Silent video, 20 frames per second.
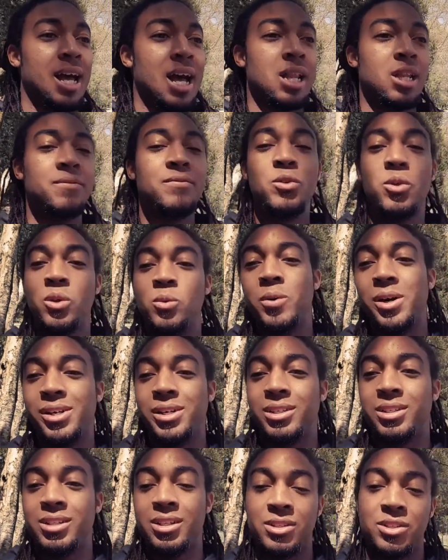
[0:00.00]
I love doing
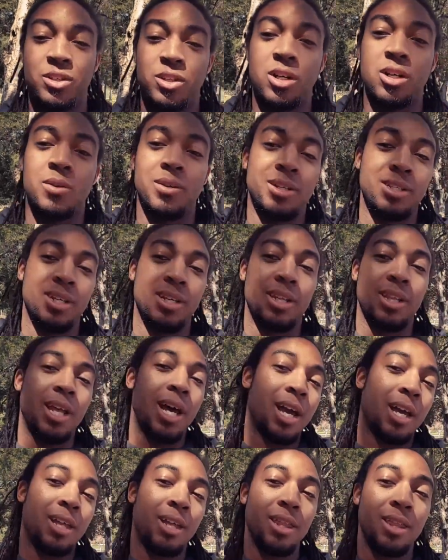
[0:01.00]
weddings because they're always in
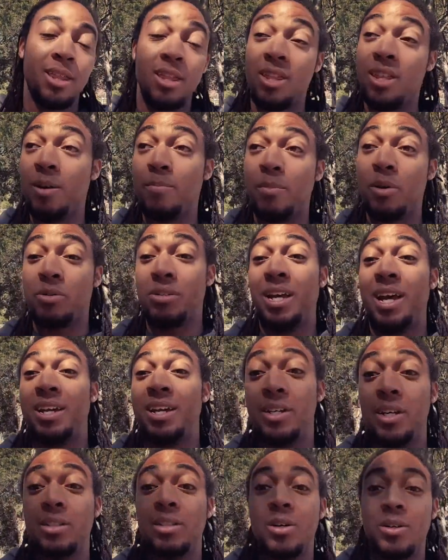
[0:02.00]
like the most
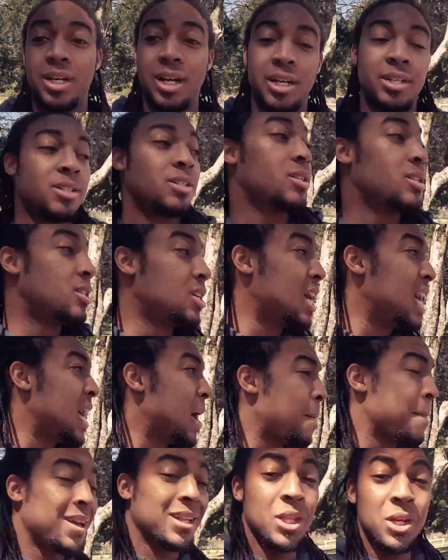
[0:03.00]
ideal locations. I
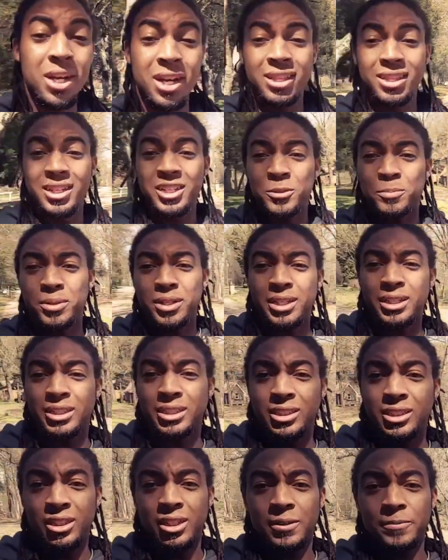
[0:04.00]
mean, look at this
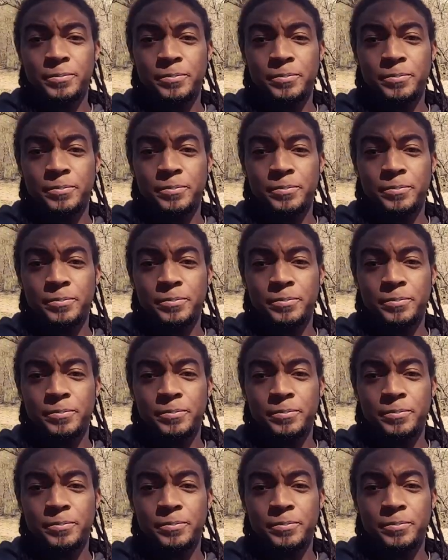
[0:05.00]
place.